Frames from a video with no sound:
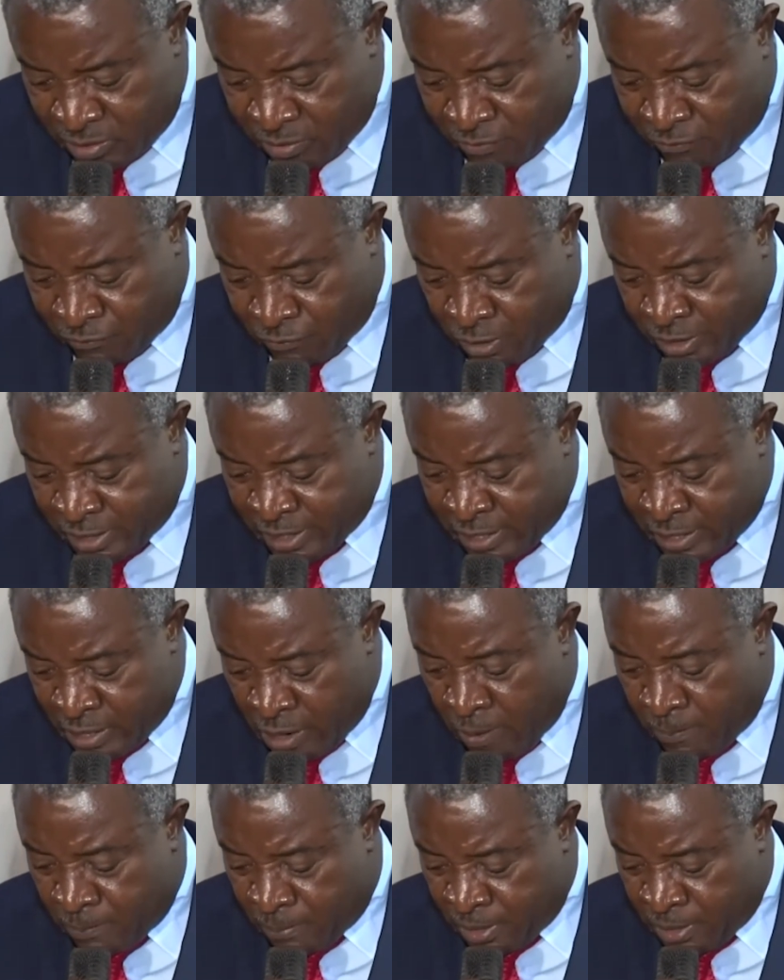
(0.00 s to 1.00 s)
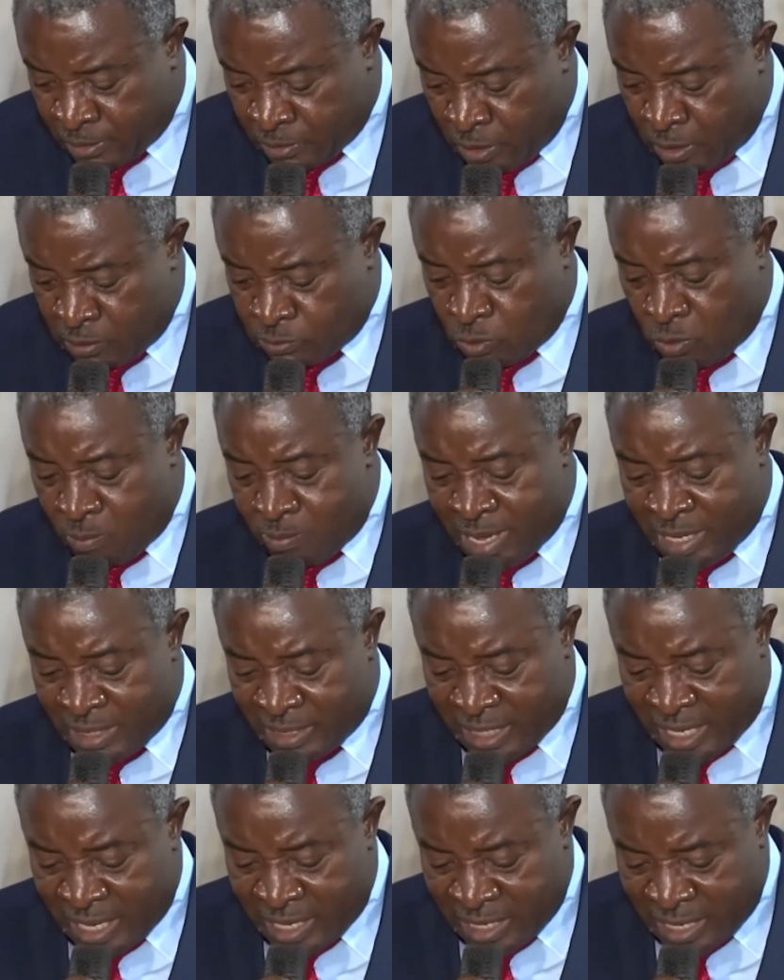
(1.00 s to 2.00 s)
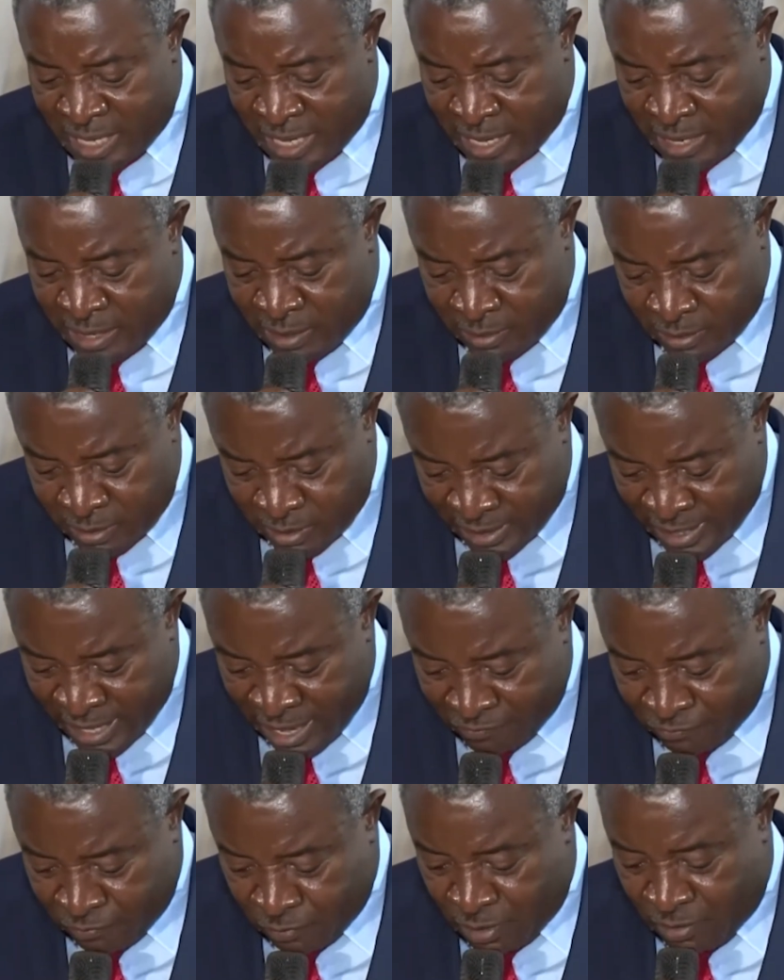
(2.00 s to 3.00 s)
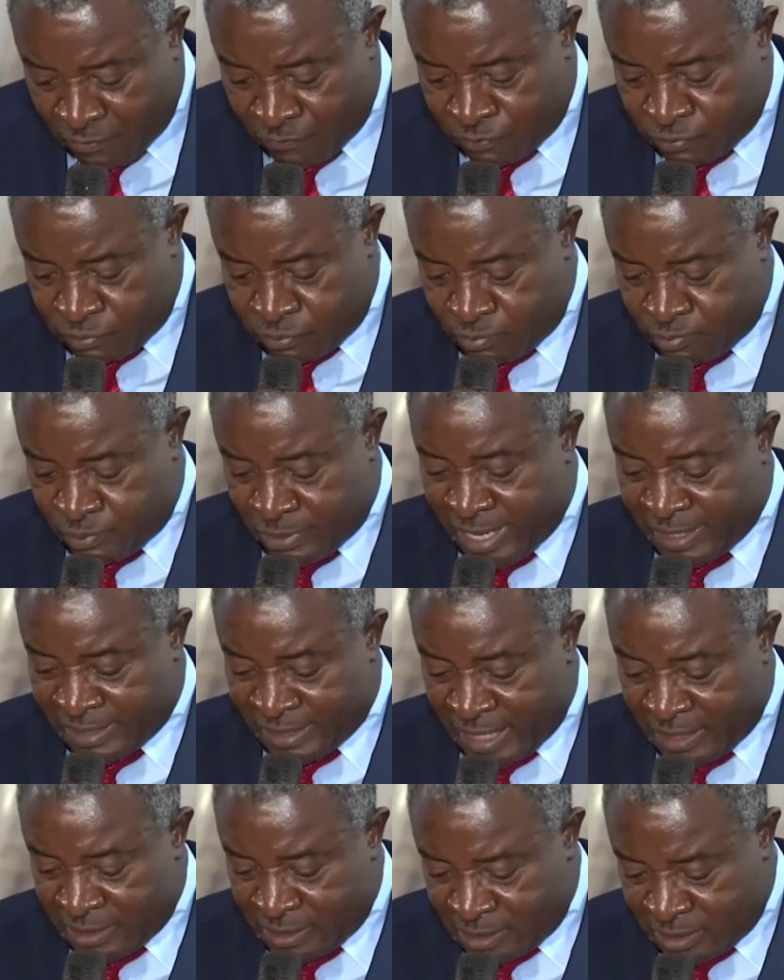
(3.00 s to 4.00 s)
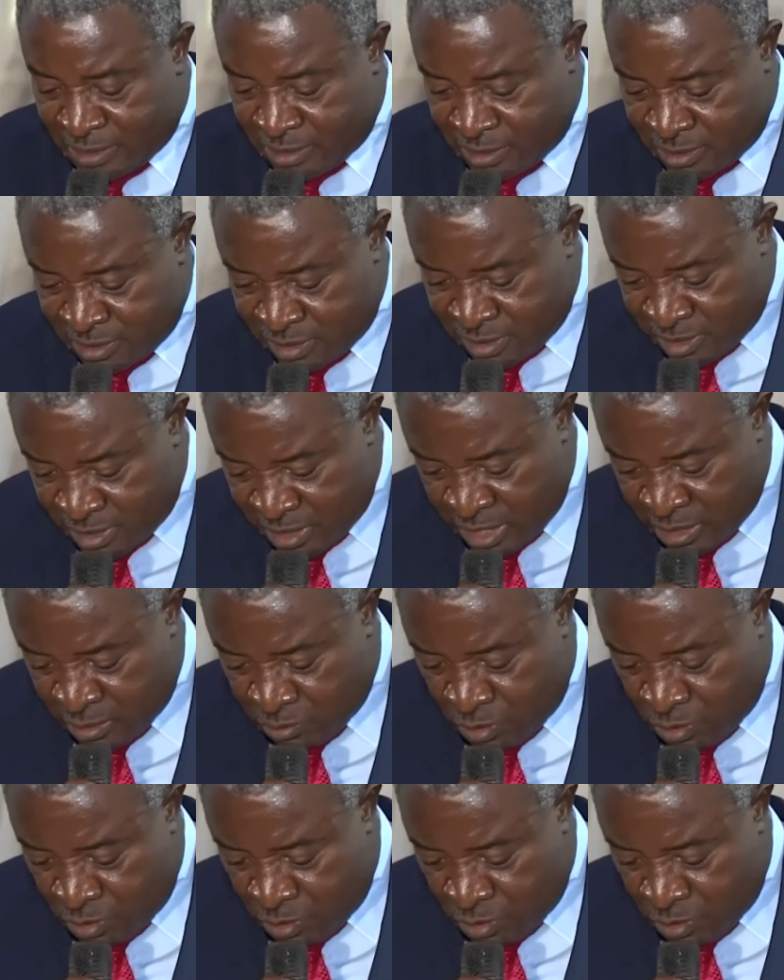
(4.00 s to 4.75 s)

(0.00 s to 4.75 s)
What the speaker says: for the operator to maintain a level of presence in